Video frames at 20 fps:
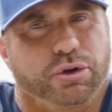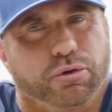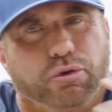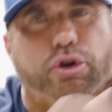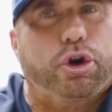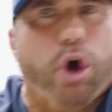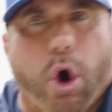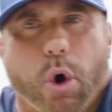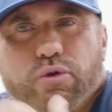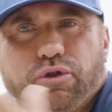to
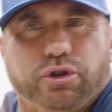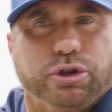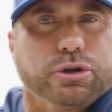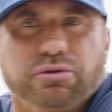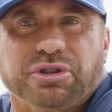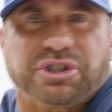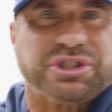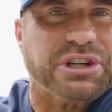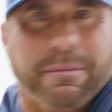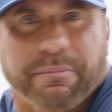go
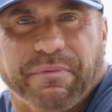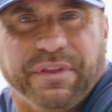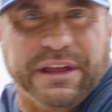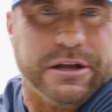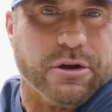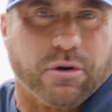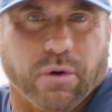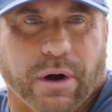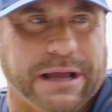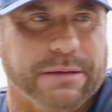do
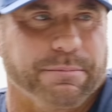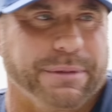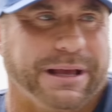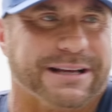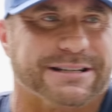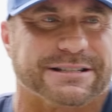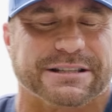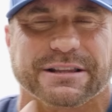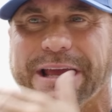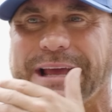something great,
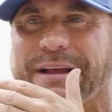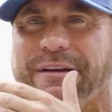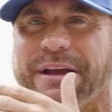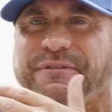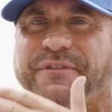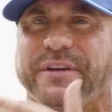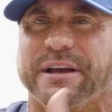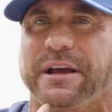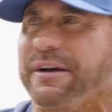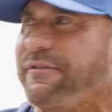because if,
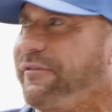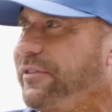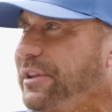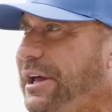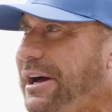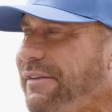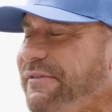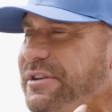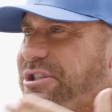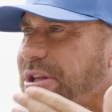if, if
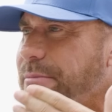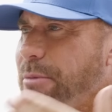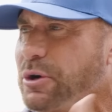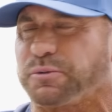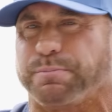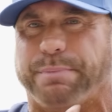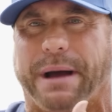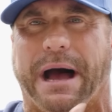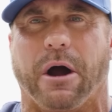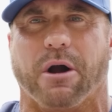love is the
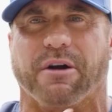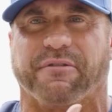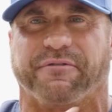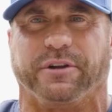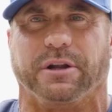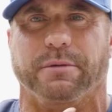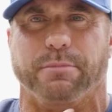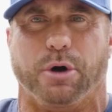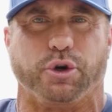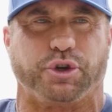most
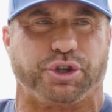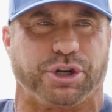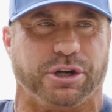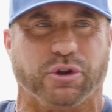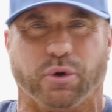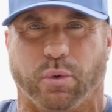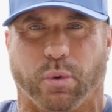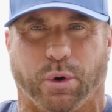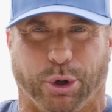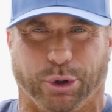powerful emotion
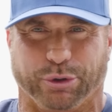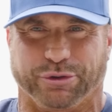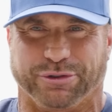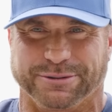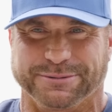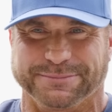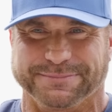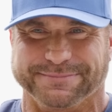in the world,